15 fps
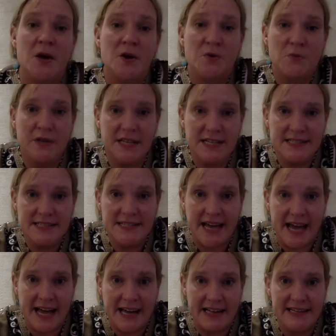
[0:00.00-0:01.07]
We need to
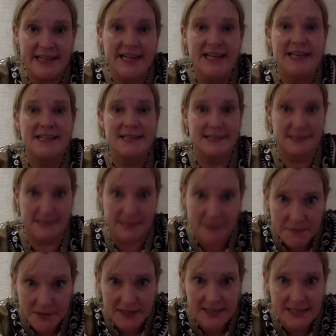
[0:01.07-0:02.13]
add
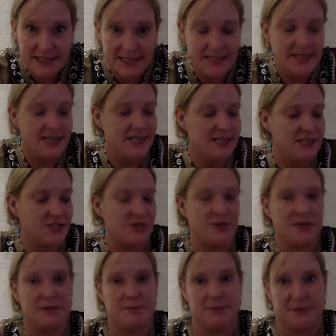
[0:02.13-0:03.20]
something to
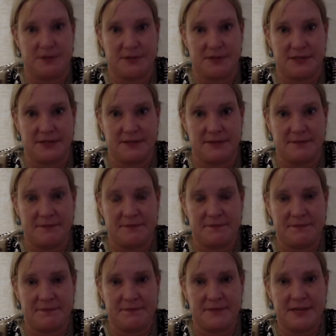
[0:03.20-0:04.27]
our boat
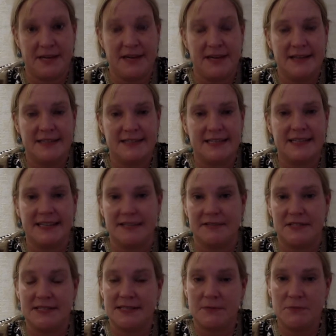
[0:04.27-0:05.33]
to give it
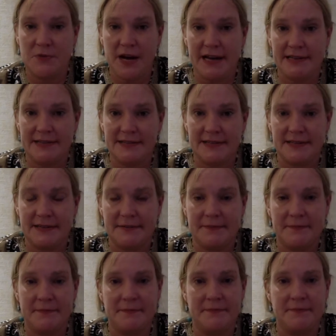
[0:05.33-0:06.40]
some weight.
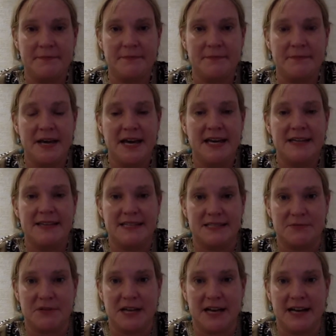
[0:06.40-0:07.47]
This
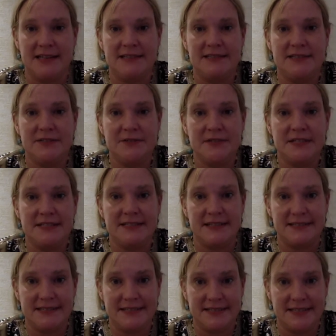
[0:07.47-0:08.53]
will add to the
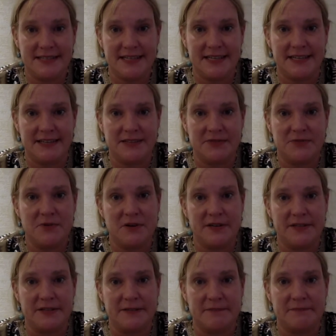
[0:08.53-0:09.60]
density in the
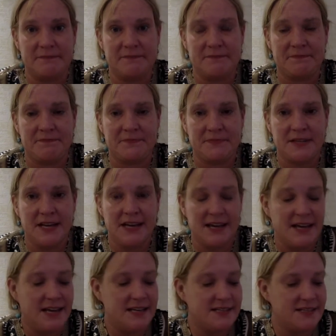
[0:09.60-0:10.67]
water.
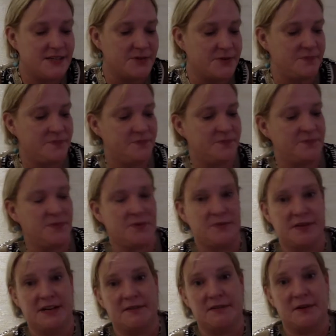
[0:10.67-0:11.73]
So, we
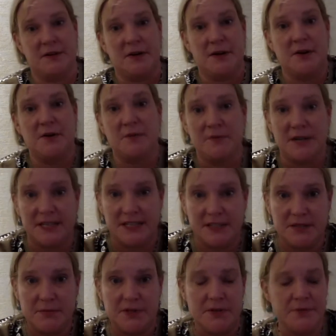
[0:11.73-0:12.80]
have our regular
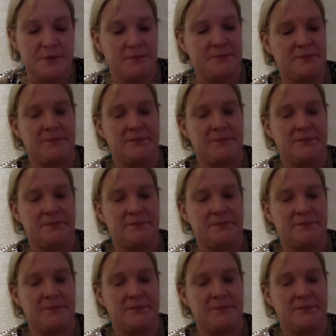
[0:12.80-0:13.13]
boat.